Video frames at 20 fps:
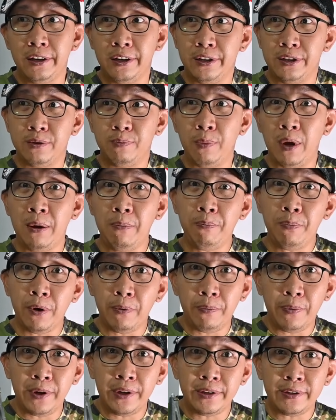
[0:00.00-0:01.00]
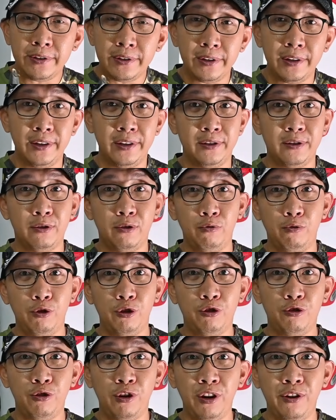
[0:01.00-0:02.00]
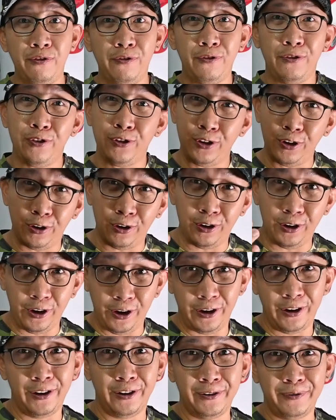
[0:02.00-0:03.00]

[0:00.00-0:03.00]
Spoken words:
its main purpose is to retrieve your lure.